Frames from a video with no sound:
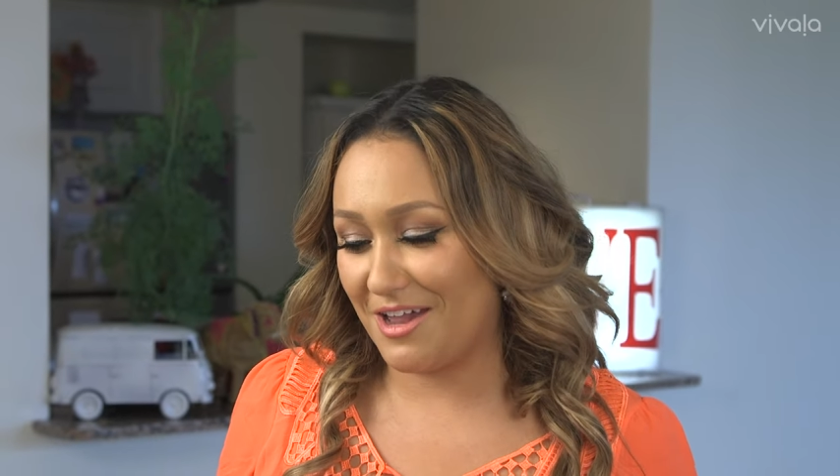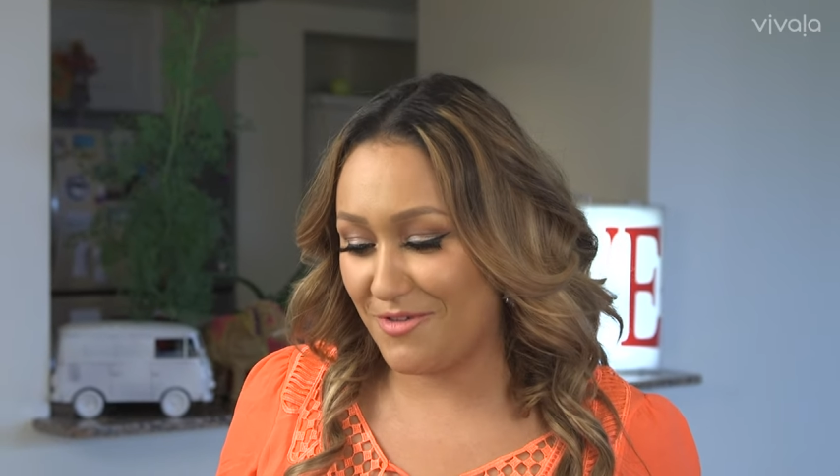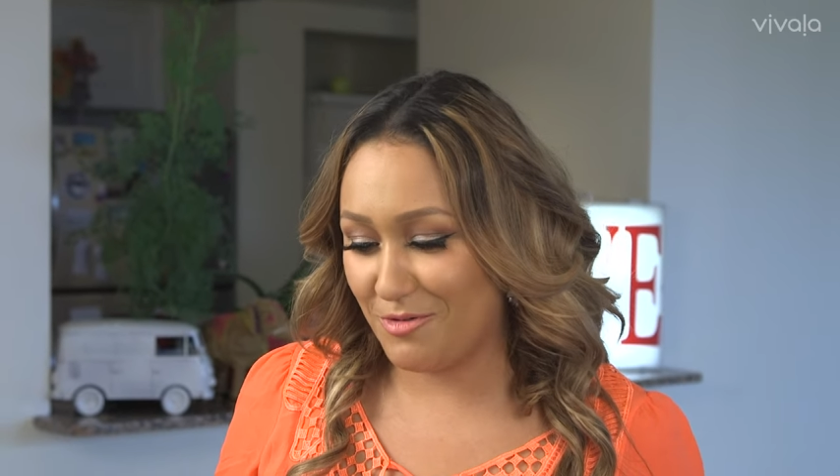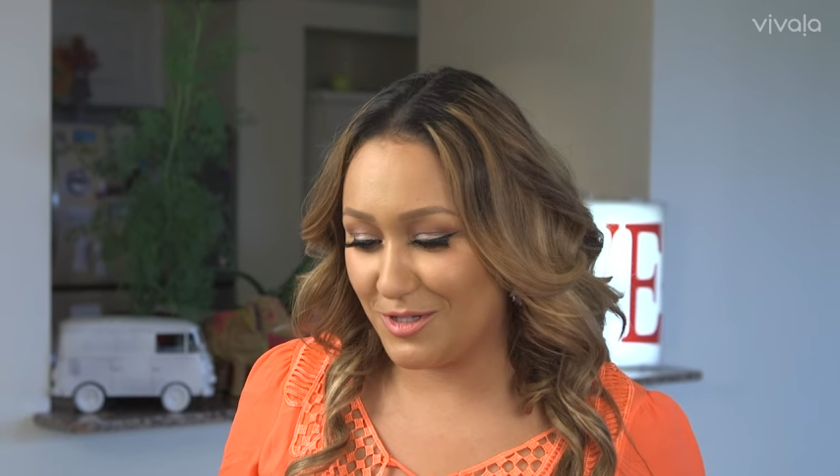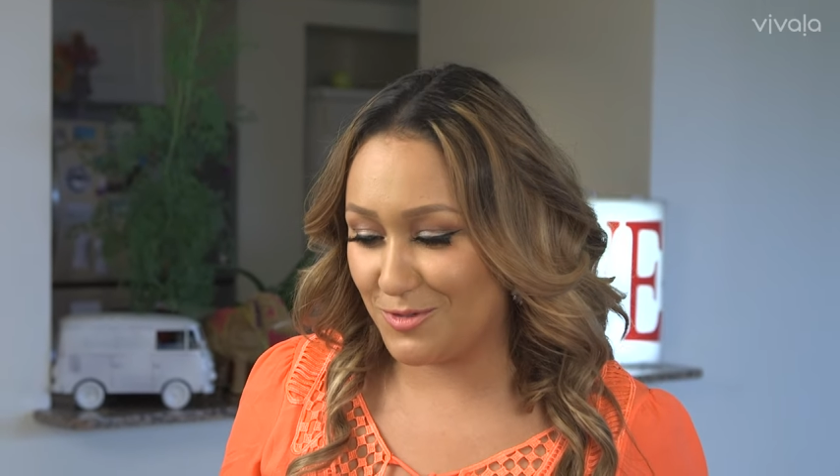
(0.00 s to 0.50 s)
I've
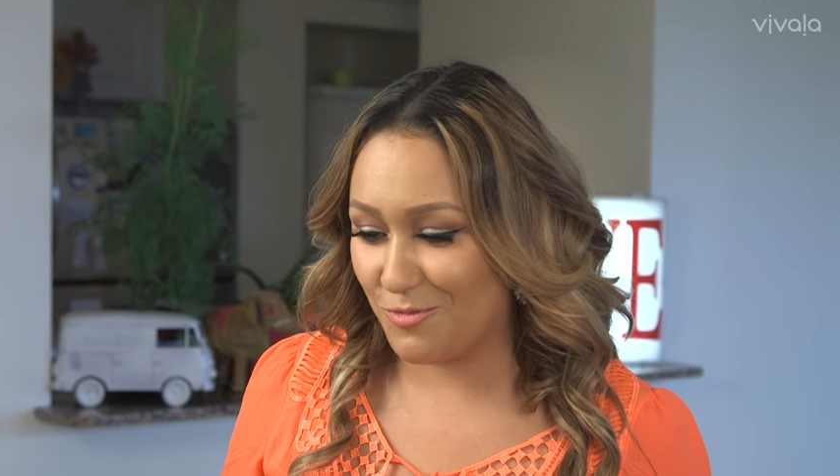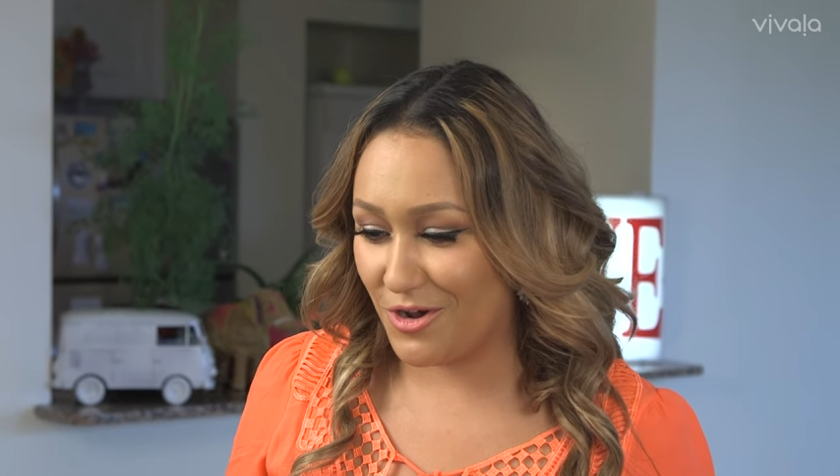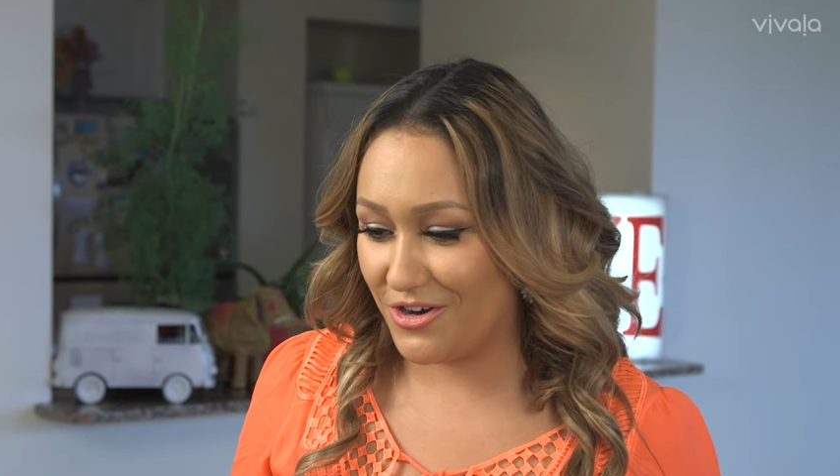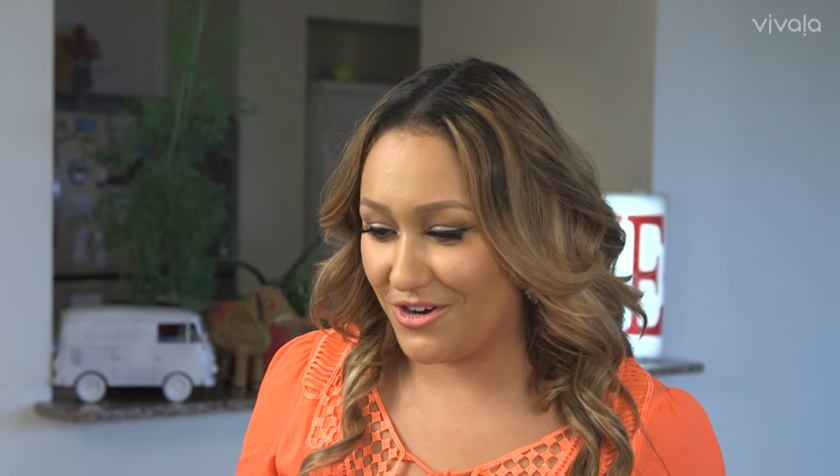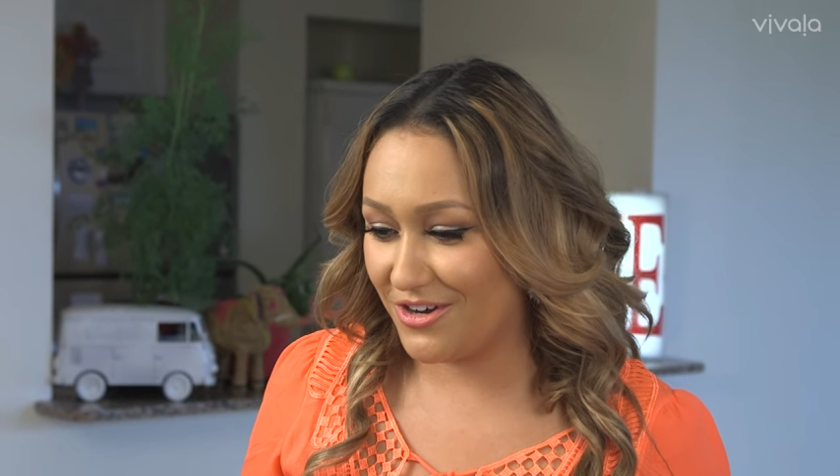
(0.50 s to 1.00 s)
always
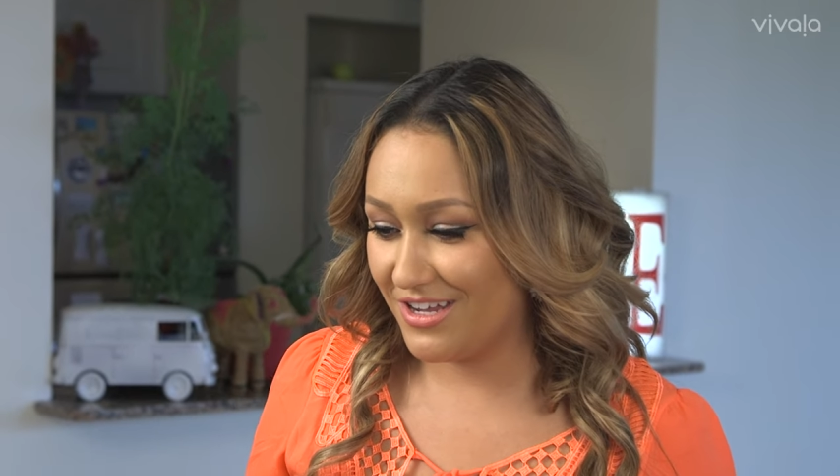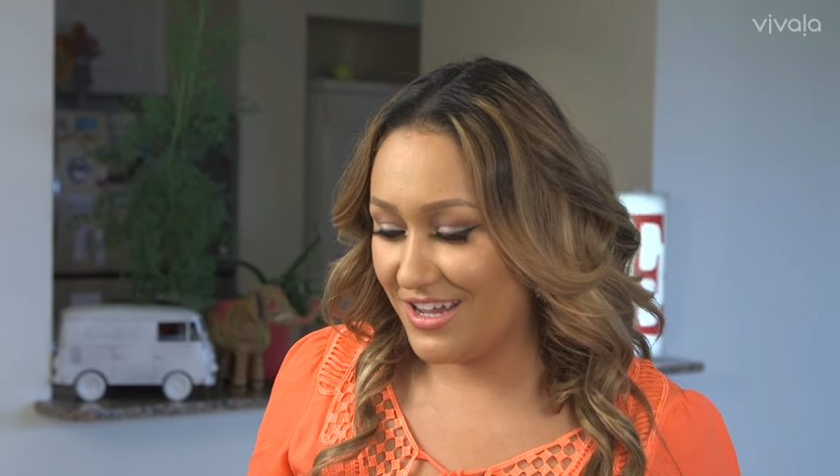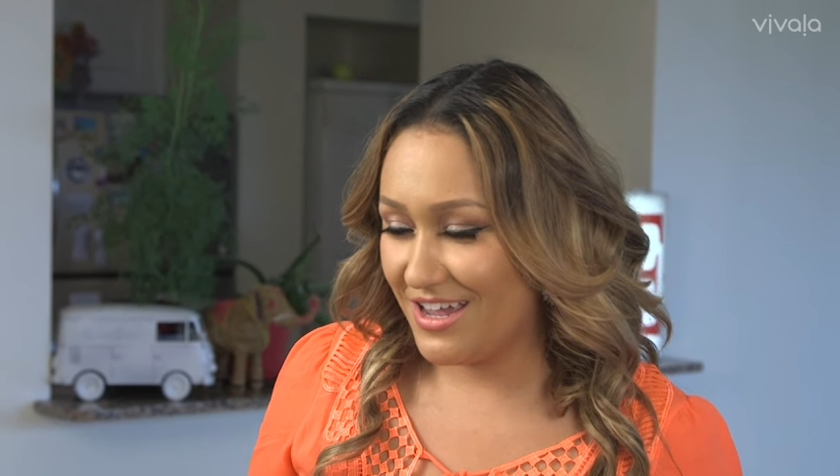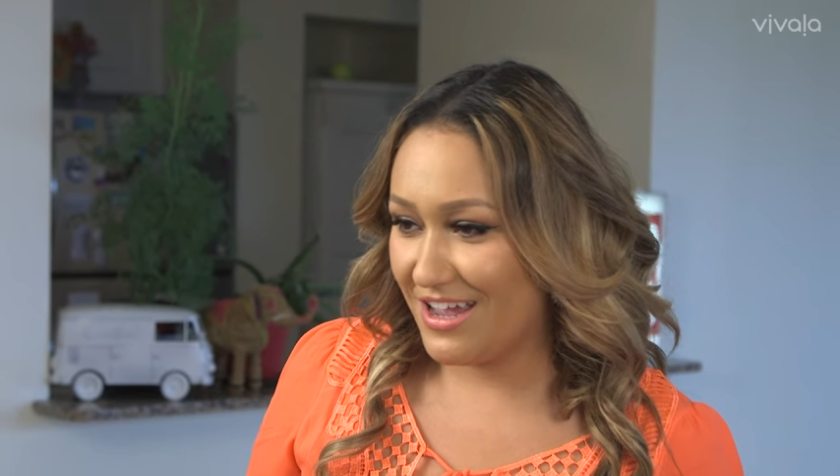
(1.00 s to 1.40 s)
wondered,